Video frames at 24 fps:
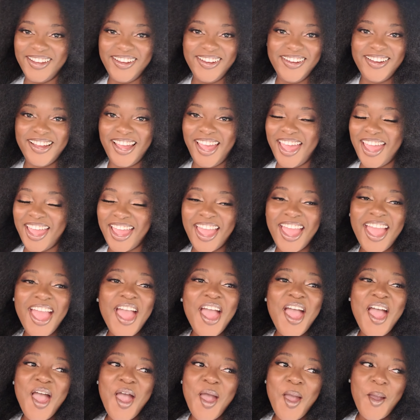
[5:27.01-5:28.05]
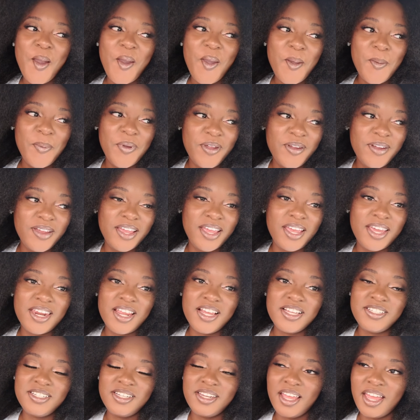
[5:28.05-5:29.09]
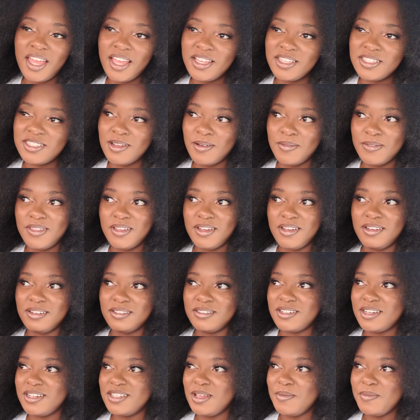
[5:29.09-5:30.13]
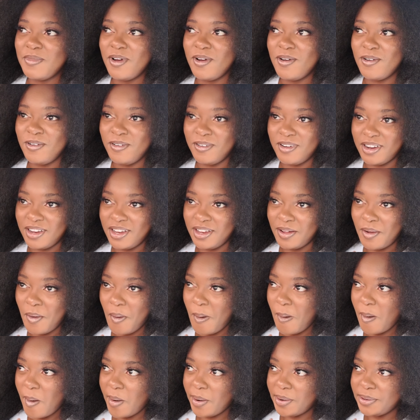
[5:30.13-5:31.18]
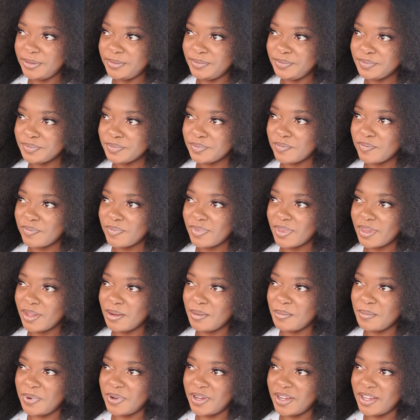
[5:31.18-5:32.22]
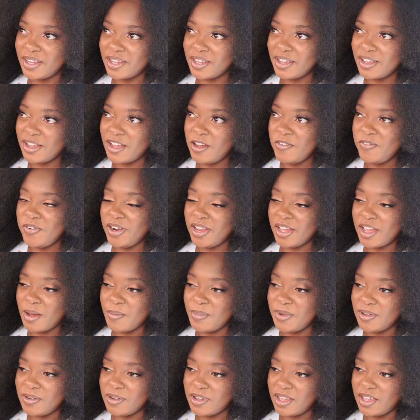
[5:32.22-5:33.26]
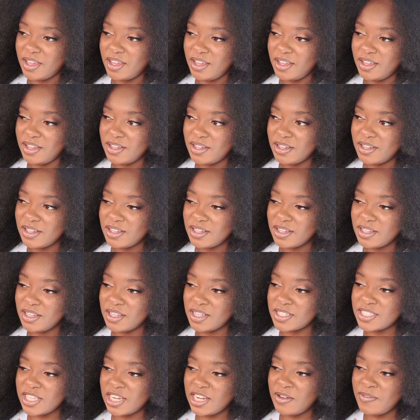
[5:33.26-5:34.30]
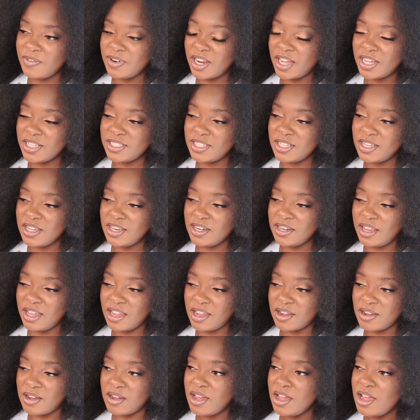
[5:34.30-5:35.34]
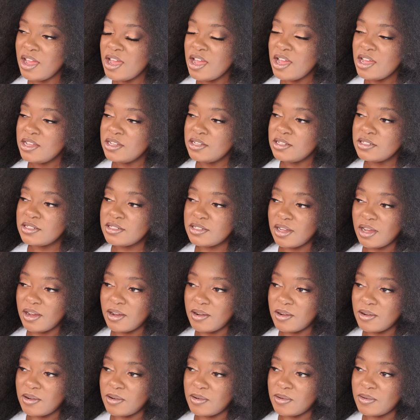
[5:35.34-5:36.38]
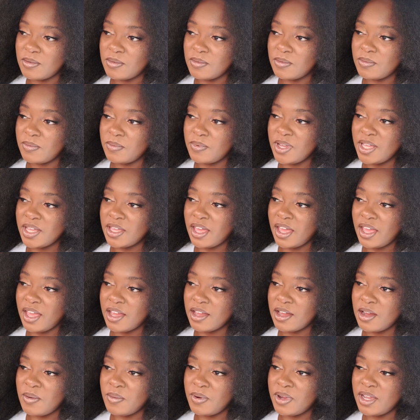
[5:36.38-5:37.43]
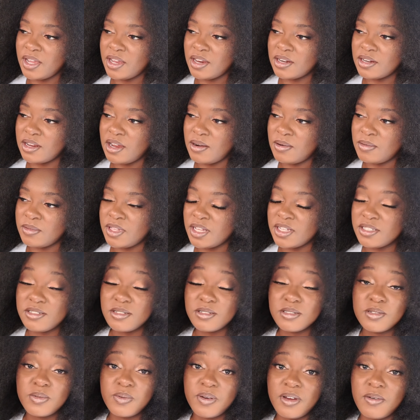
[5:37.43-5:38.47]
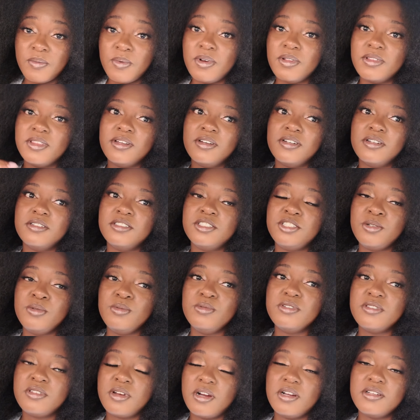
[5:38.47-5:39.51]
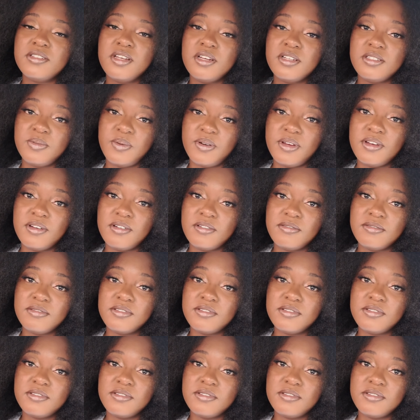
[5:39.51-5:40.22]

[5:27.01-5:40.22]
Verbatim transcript: Okay, Period. And I should have ate something because I'm hungry. But I feel like I'll be okay. It's 11:19 now. So we can't go in, I don't think, till 12. Well, the shoot starts at 12.